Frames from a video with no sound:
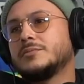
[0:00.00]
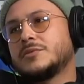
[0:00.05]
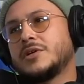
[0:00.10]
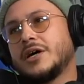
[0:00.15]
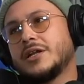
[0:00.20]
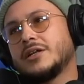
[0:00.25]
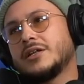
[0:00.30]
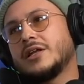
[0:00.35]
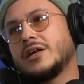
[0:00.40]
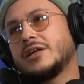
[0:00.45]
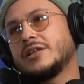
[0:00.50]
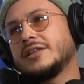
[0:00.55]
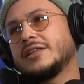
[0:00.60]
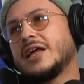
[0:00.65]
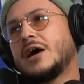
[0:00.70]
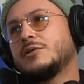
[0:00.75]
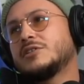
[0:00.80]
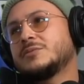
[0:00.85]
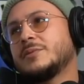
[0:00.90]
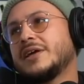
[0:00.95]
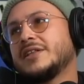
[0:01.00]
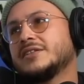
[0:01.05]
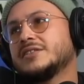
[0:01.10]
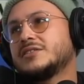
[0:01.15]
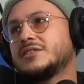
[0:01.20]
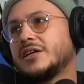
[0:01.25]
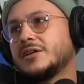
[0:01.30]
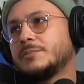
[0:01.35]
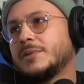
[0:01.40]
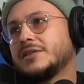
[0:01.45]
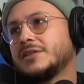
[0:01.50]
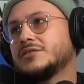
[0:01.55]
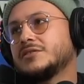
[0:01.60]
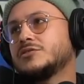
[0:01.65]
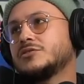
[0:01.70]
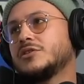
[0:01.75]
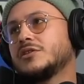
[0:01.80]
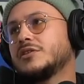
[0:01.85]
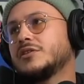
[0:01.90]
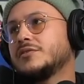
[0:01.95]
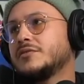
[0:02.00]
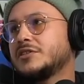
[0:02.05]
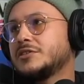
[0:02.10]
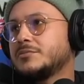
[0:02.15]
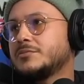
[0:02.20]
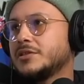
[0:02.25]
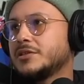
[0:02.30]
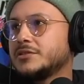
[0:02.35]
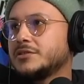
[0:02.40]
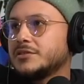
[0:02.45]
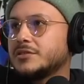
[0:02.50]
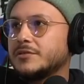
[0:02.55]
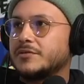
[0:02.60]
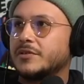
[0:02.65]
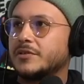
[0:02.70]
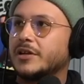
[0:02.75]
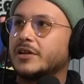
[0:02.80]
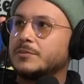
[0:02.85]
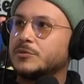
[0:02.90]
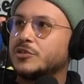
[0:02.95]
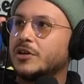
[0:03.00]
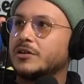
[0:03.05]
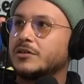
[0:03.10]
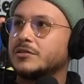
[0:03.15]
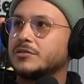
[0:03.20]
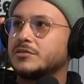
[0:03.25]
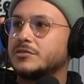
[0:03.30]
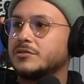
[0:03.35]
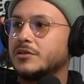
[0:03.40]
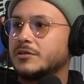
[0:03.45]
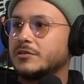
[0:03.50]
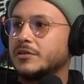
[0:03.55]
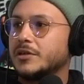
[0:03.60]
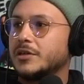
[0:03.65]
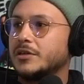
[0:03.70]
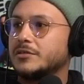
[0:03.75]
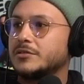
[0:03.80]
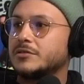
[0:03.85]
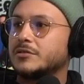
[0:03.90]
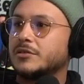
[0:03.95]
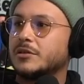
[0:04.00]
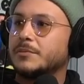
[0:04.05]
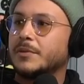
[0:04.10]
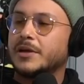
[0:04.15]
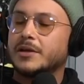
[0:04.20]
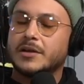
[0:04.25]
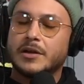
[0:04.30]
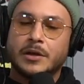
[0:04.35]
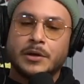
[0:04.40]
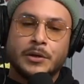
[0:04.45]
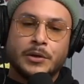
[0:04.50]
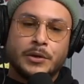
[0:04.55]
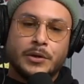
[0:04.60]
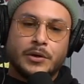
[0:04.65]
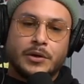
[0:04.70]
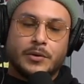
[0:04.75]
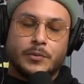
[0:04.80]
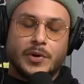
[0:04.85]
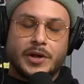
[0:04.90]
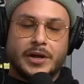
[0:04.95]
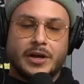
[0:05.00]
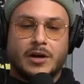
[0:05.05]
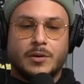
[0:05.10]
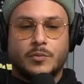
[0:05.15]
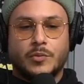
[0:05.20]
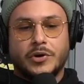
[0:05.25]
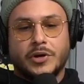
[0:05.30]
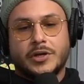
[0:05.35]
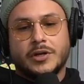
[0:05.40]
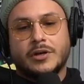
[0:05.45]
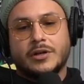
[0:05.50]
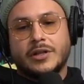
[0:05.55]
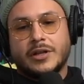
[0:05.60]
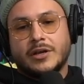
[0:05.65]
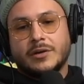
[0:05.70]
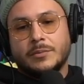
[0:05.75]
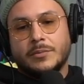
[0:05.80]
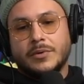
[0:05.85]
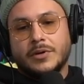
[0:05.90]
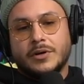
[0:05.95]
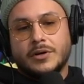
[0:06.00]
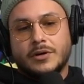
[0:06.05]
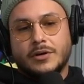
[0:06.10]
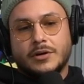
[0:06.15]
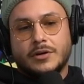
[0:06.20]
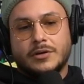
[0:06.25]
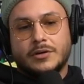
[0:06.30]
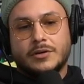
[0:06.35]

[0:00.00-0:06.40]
kind of like, that was my destructive expressions. I feel like I'm trying to construct right now. So I'm like, right now I'm working on, like, a...